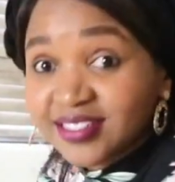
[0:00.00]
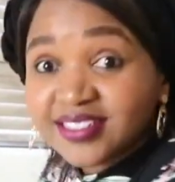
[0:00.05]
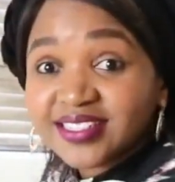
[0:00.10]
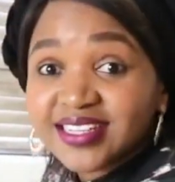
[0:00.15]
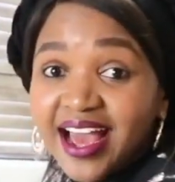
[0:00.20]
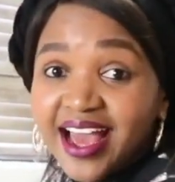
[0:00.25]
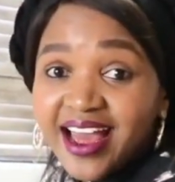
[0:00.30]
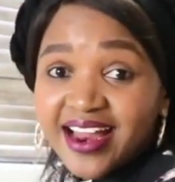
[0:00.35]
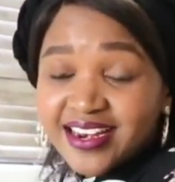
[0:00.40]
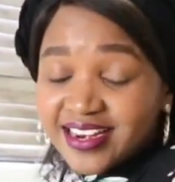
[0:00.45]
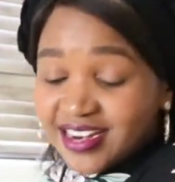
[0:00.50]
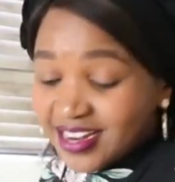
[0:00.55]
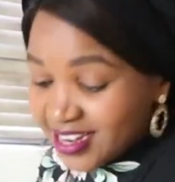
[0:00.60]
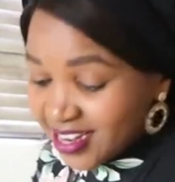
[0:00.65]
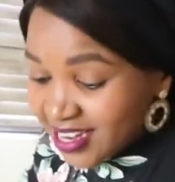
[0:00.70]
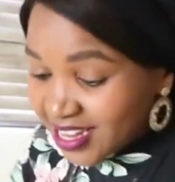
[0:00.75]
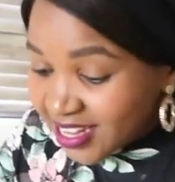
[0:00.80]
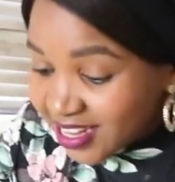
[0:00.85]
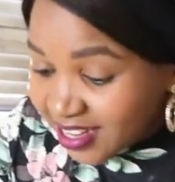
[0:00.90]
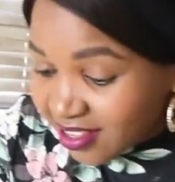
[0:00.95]
done
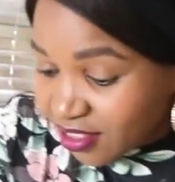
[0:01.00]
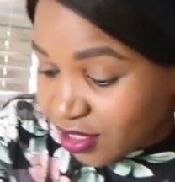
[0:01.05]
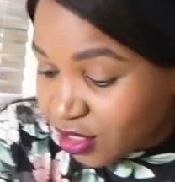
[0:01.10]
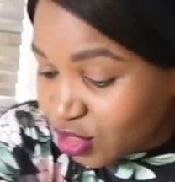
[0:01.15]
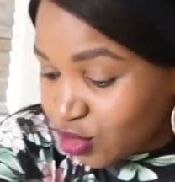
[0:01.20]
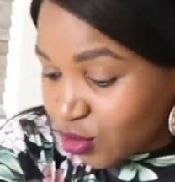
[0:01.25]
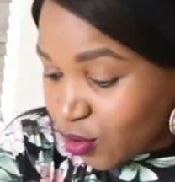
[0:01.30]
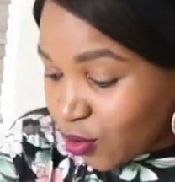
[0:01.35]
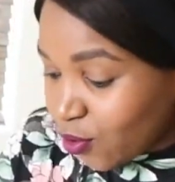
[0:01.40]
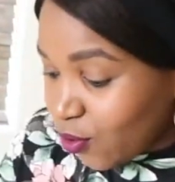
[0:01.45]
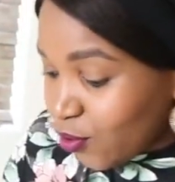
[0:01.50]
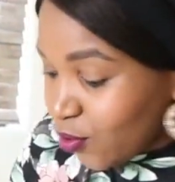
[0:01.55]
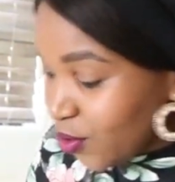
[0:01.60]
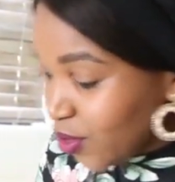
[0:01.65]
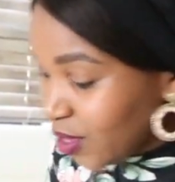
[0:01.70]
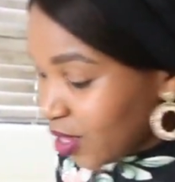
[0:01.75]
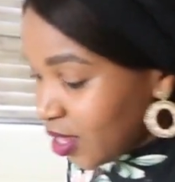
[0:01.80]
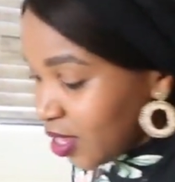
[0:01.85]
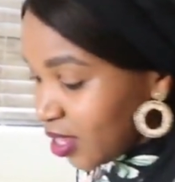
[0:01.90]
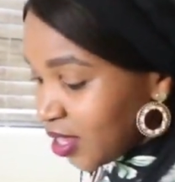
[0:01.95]
kneading the
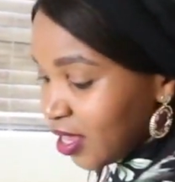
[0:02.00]
dough.